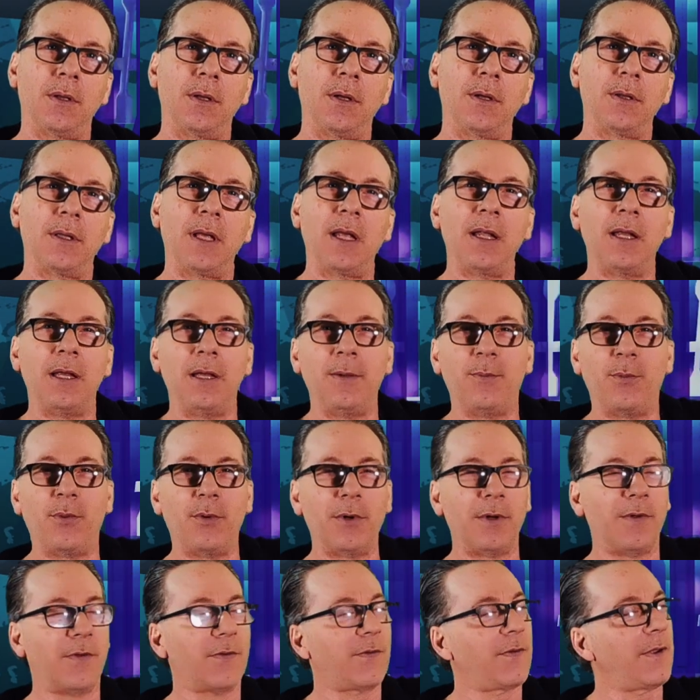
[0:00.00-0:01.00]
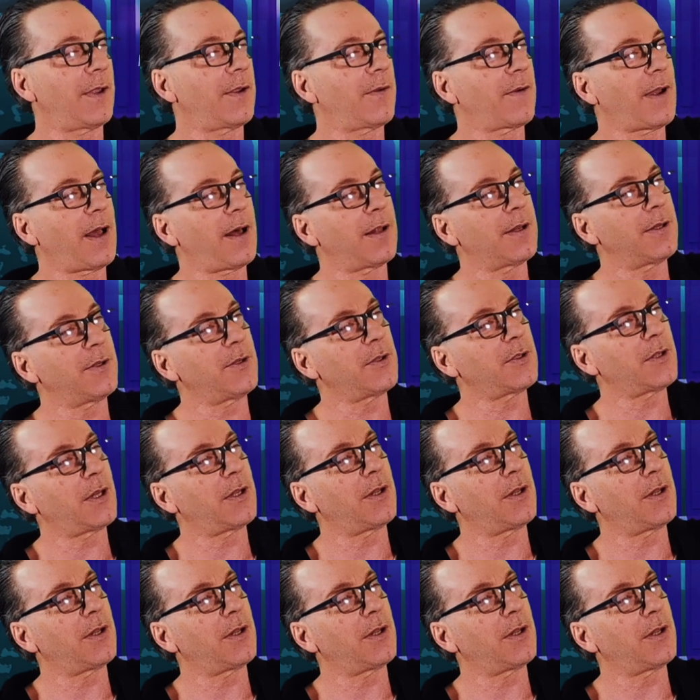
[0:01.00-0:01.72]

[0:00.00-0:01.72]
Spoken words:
And then he put his finger out and he said,